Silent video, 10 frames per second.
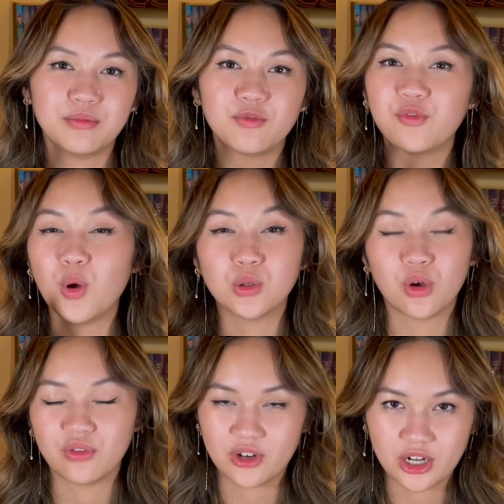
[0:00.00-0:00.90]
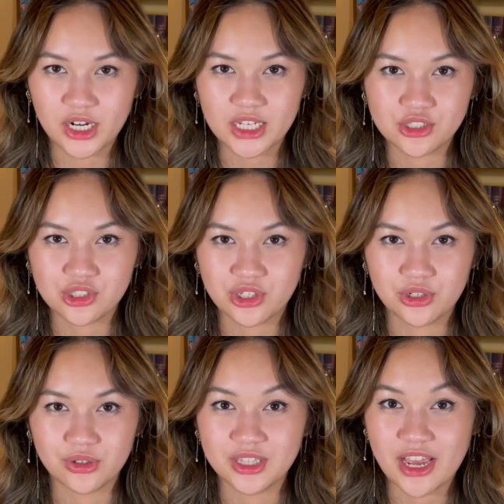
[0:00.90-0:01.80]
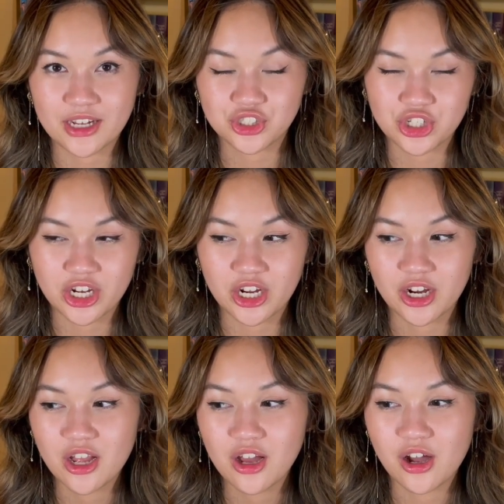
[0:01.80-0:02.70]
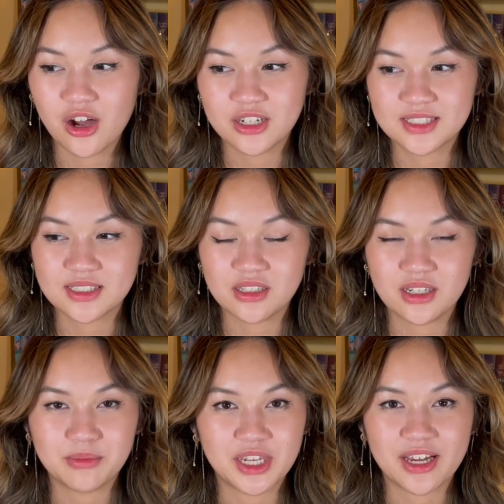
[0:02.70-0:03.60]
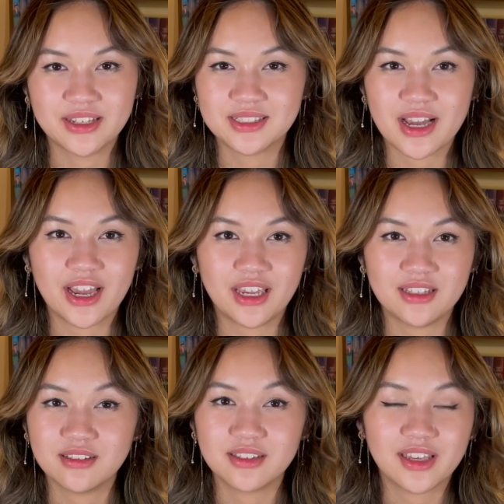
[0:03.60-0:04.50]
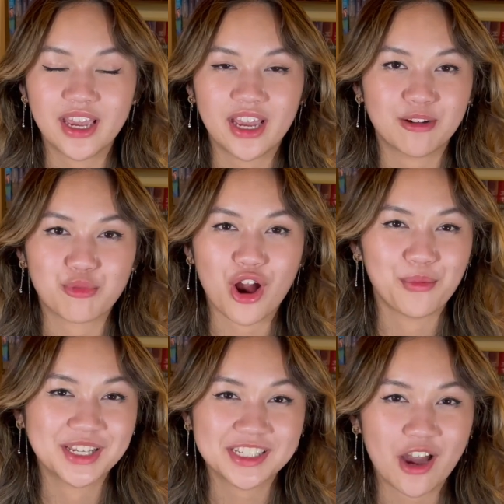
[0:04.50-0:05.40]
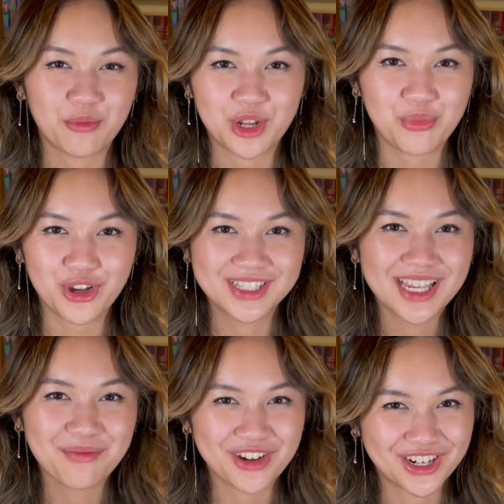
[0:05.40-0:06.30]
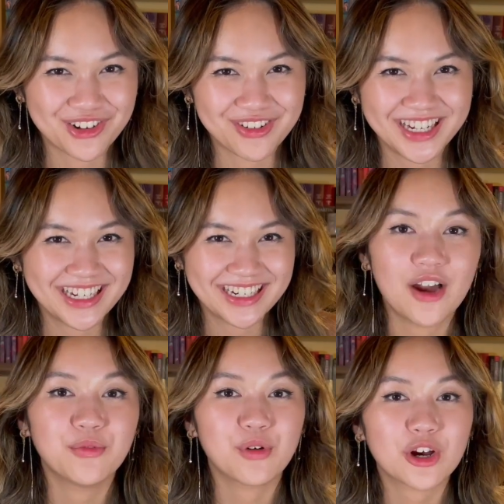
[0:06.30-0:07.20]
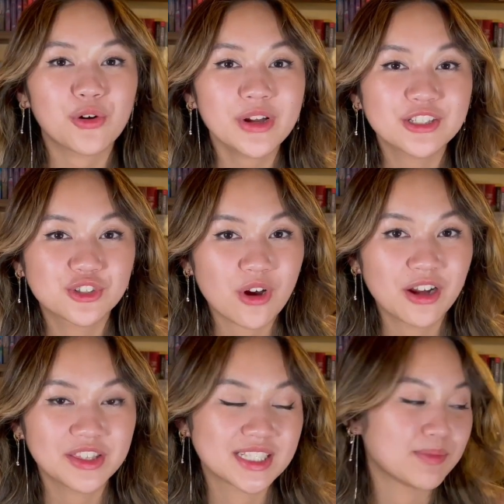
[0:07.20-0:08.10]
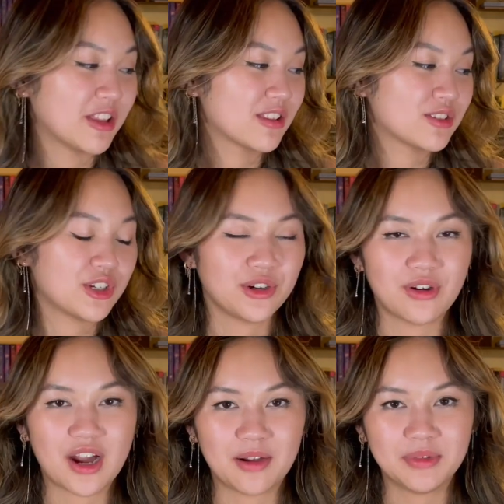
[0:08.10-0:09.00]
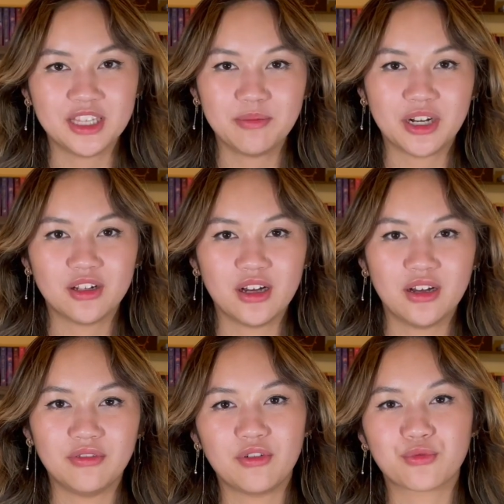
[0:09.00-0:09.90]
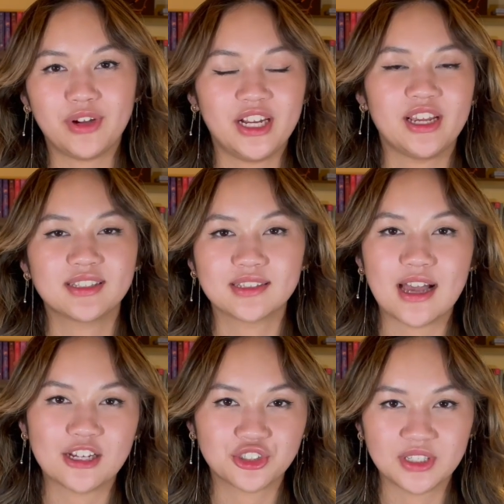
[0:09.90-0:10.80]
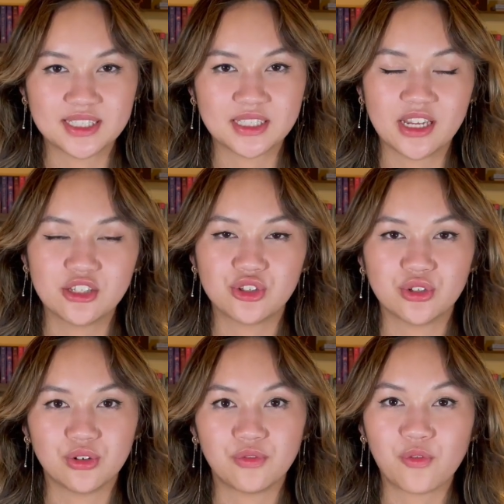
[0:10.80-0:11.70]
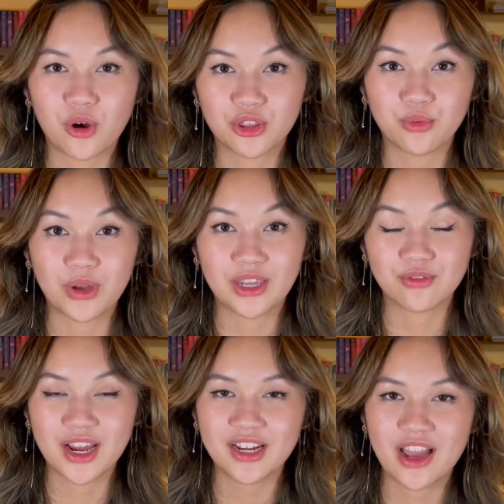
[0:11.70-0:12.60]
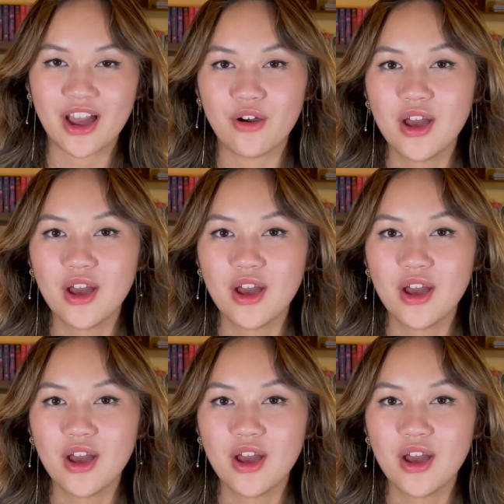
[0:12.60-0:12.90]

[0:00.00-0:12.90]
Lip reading: fold over into next year, honestly, because I can't promise how many books I'm gonna read. We're going strong this month too. I'm in the middle of reading / listening to Fourth Wing right now.